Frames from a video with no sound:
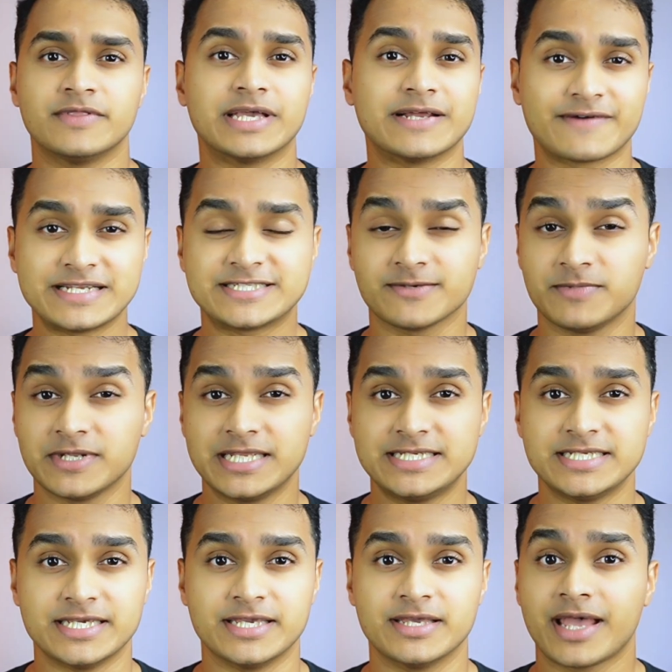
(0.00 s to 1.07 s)
the
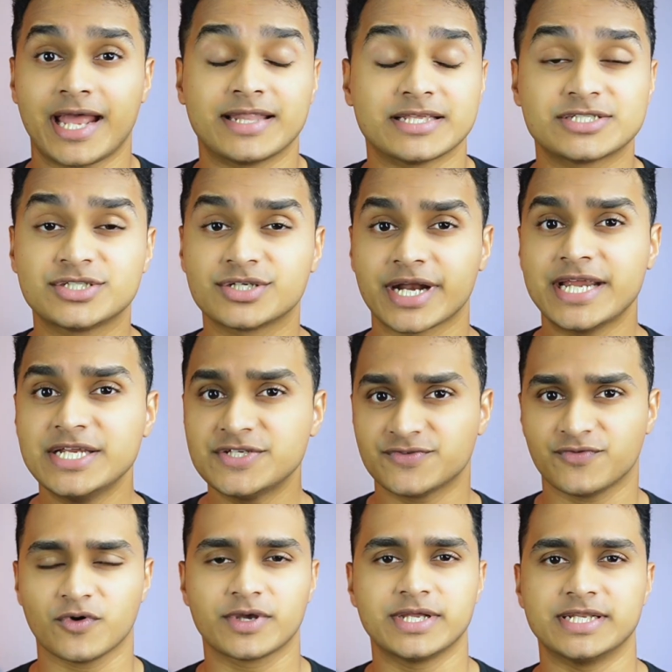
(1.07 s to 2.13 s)
irritability, and the strange
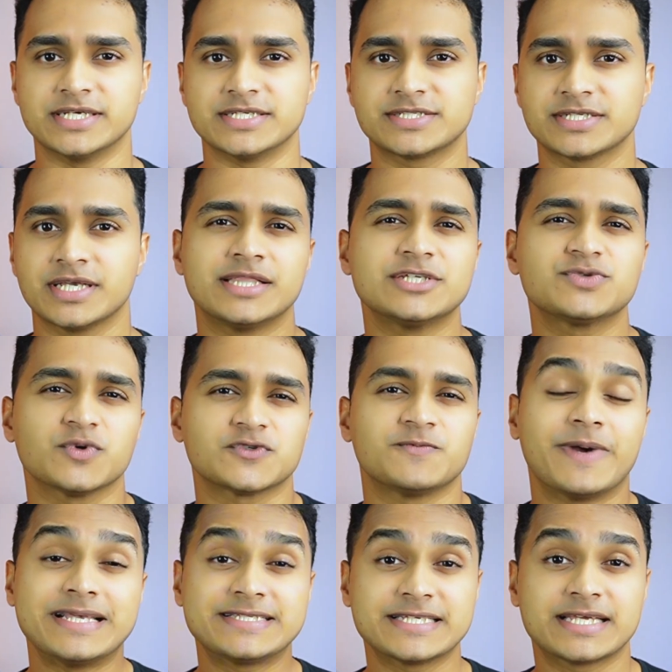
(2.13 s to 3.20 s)
fogginess, this was
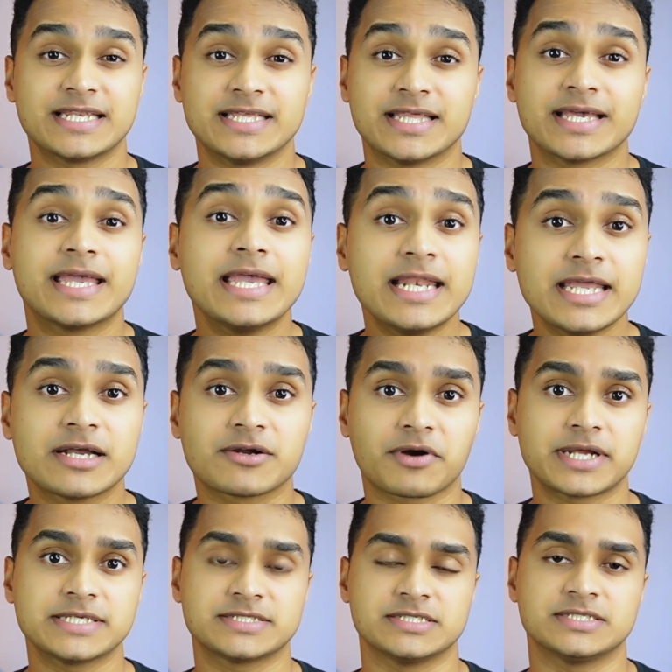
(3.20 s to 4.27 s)
basically the healing
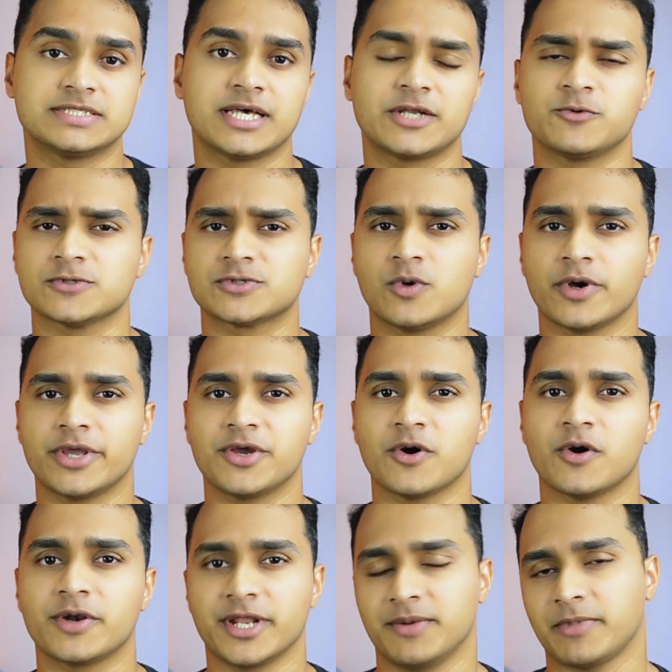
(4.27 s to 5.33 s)
crisis that was going
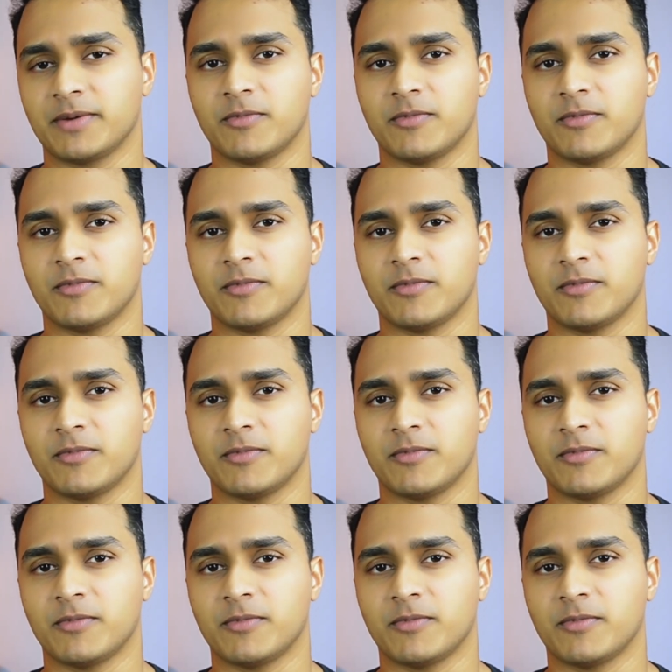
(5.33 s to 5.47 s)
on in my